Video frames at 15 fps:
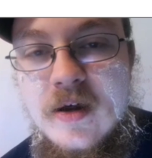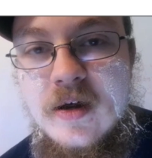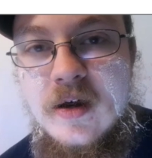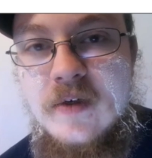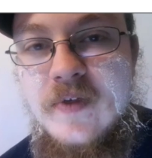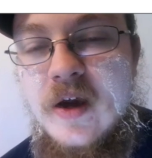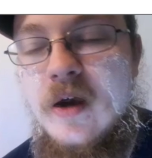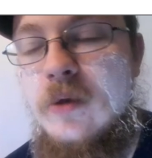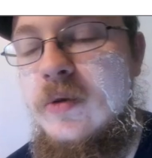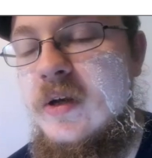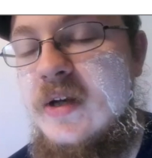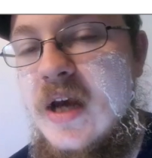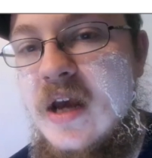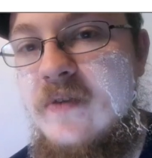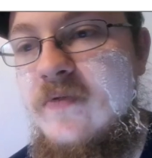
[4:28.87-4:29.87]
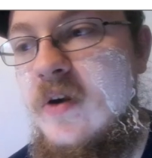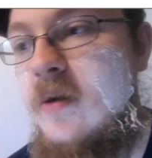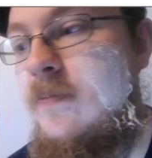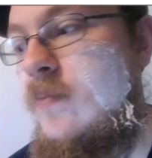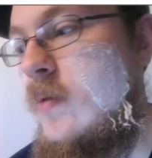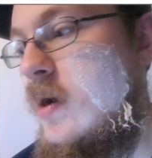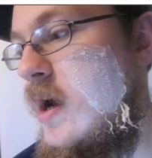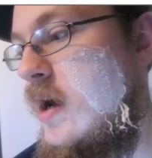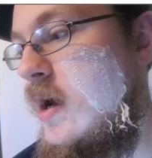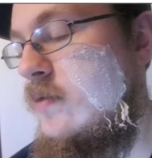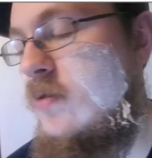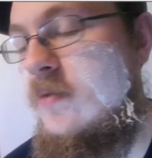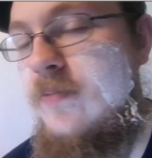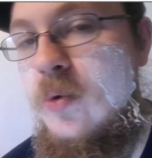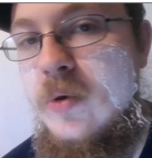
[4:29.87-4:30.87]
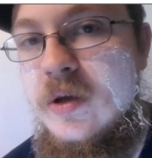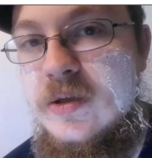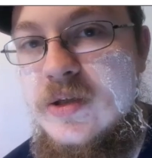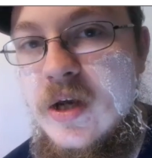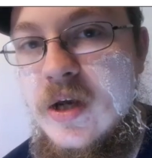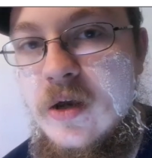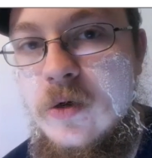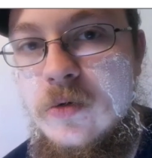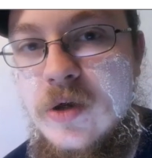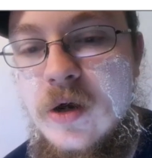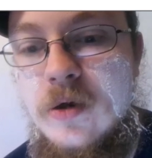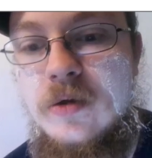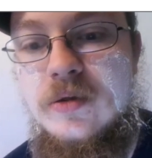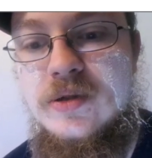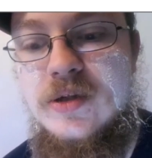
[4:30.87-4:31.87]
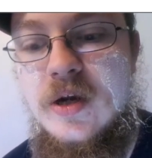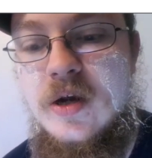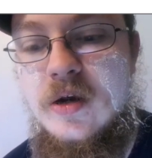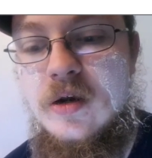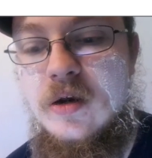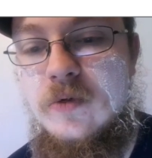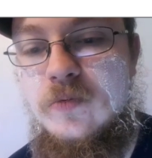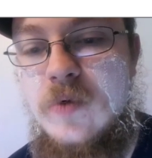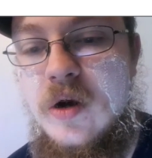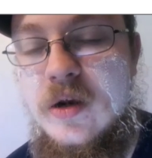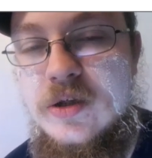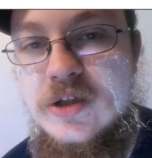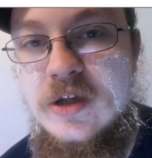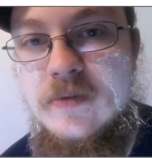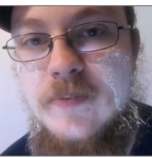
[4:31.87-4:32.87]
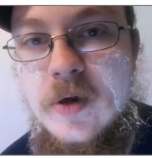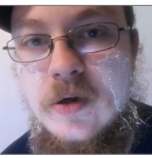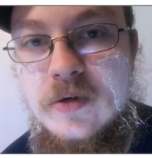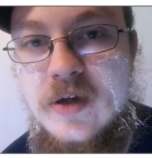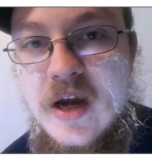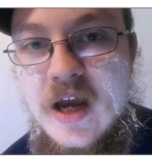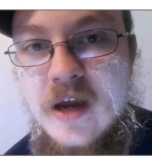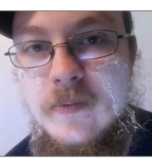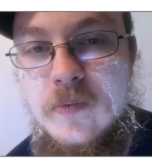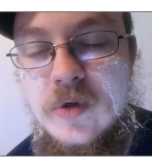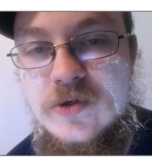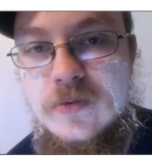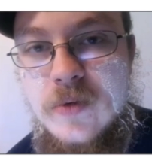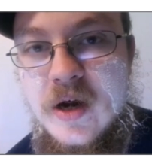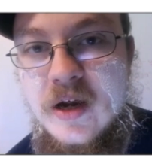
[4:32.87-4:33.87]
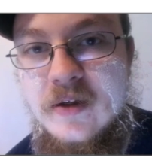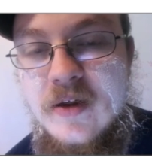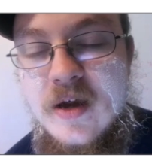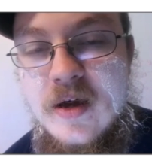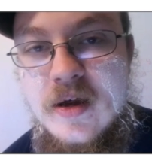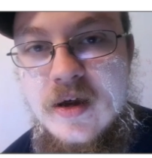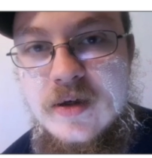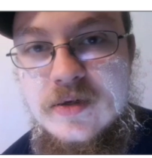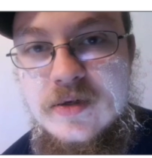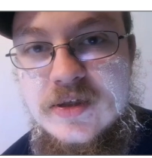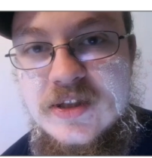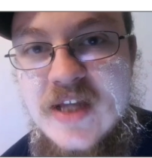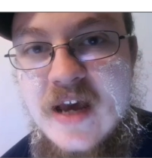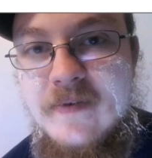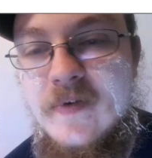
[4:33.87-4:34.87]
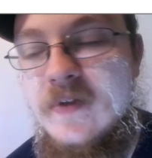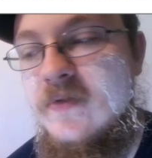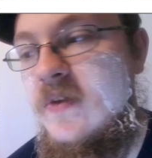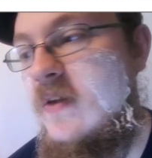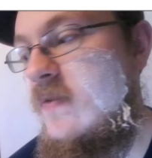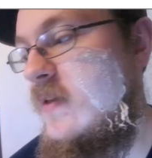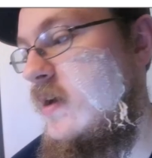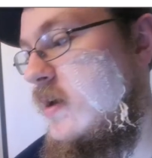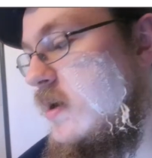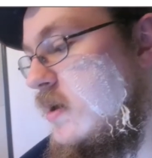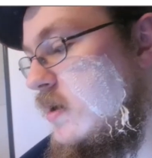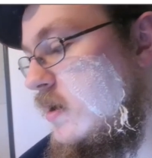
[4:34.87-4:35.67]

They only gave up 100.2 yards rushing per game, which ranked 7th in the